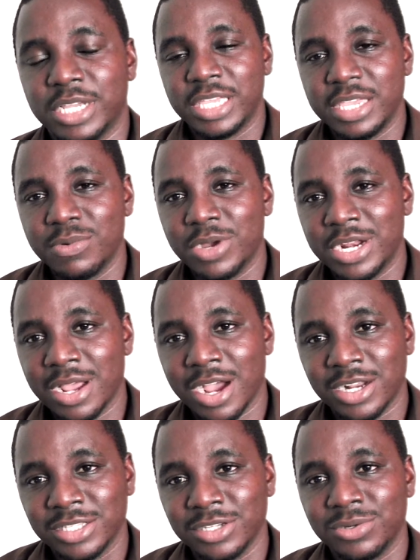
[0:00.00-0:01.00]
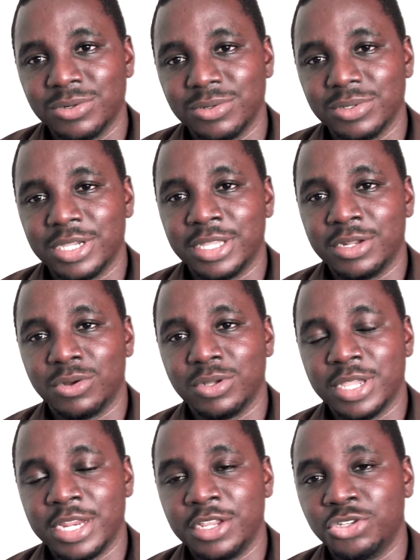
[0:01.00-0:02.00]
keyword article in
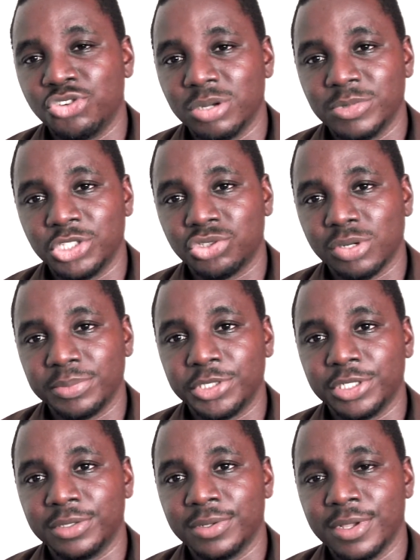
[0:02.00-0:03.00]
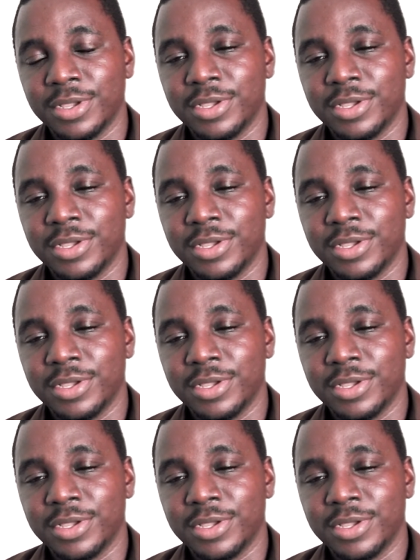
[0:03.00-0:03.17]
any job description